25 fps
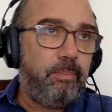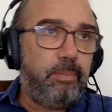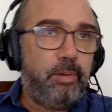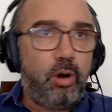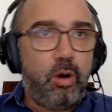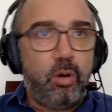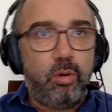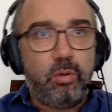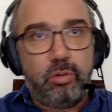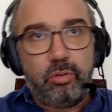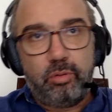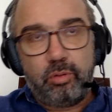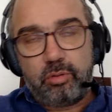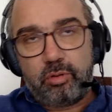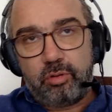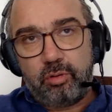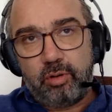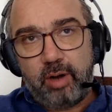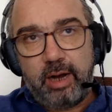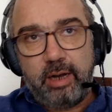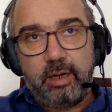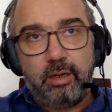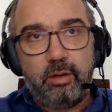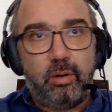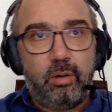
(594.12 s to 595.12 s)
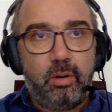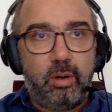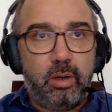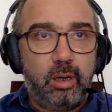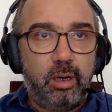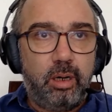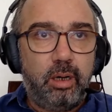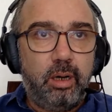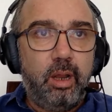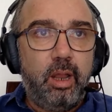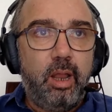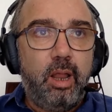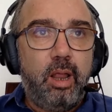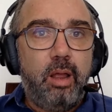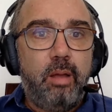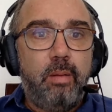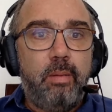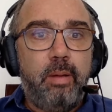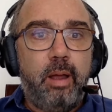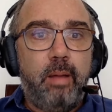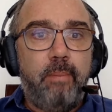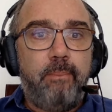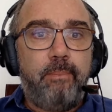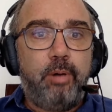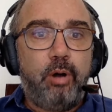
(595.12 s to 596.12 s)
pro-Ukraine or
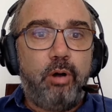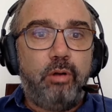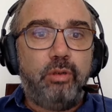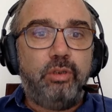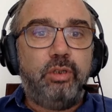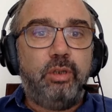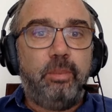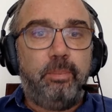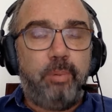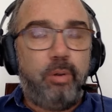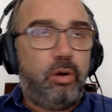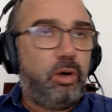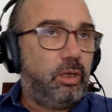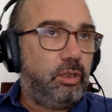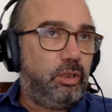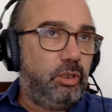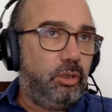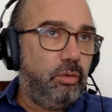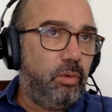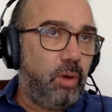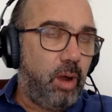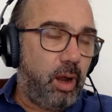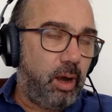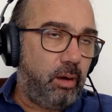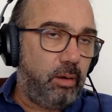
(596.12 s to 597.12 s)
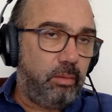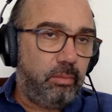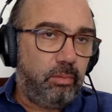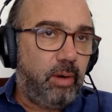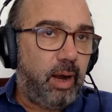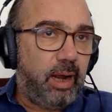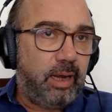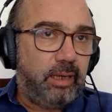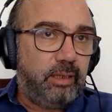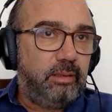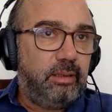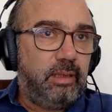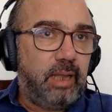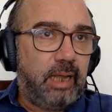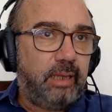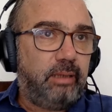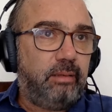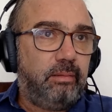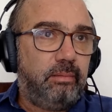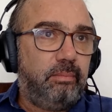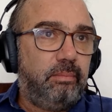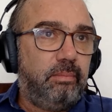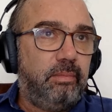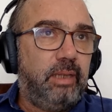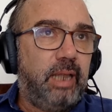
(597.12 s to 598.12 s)
pro-support, you are right
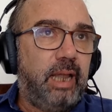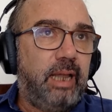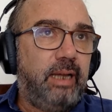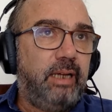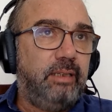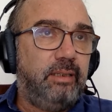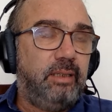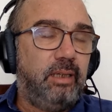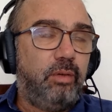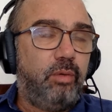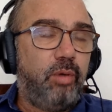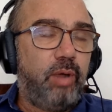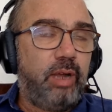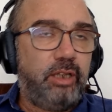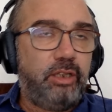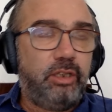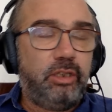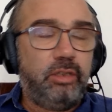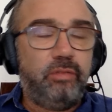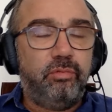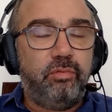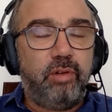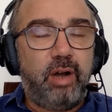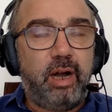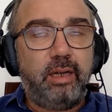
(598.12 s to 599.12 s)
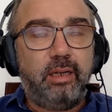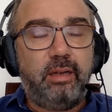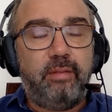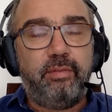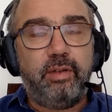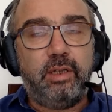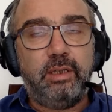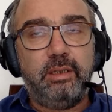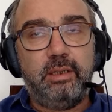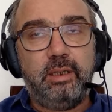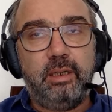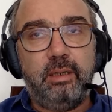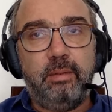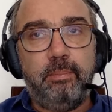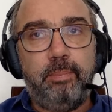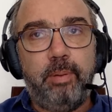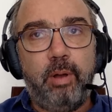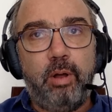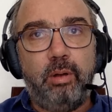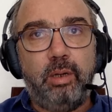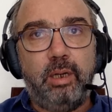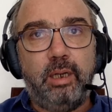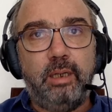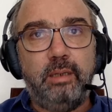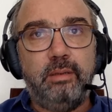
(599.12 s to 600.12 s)
that That is a question relevant in
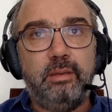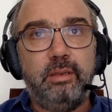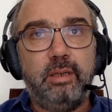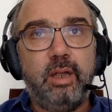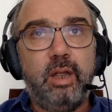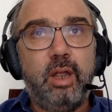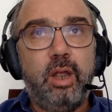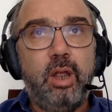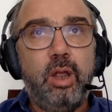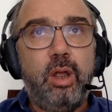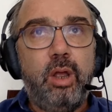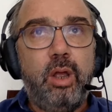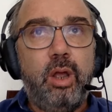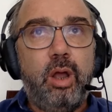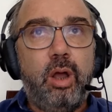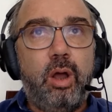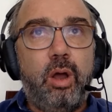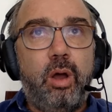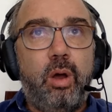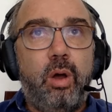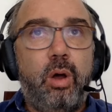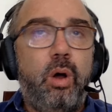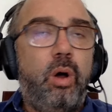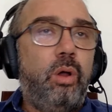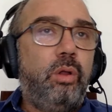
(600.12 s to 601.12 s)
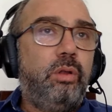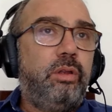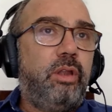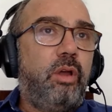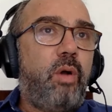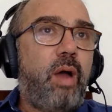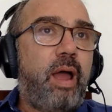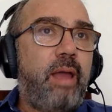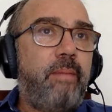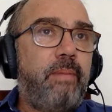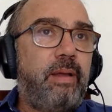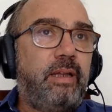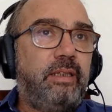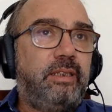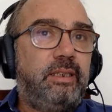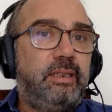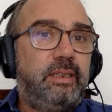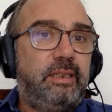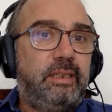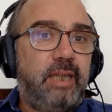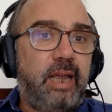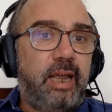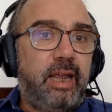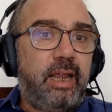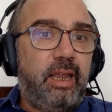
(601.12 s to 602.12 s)
Poland. Although I
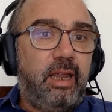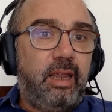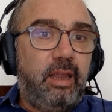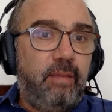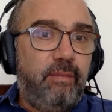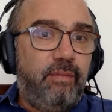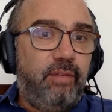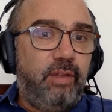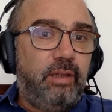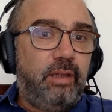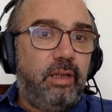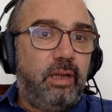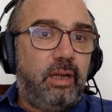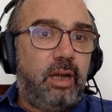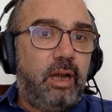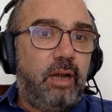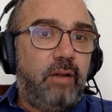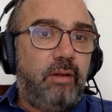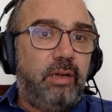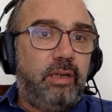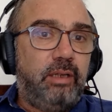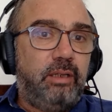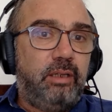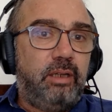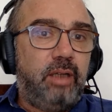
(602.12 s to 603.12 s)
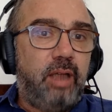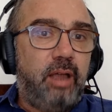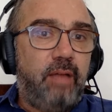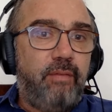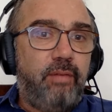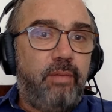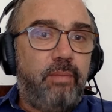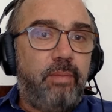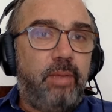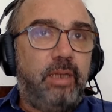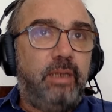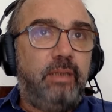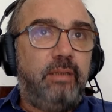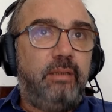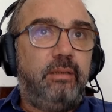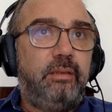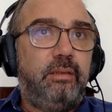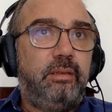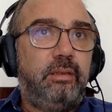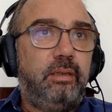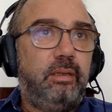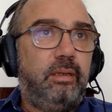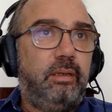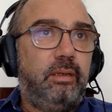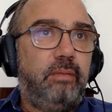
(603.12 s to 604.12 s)
must say, even the current government,
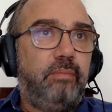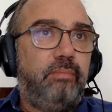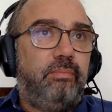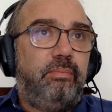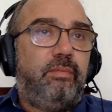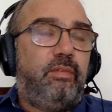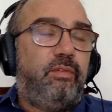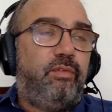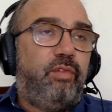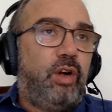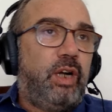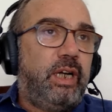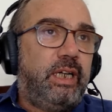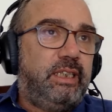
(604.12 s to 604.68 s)
for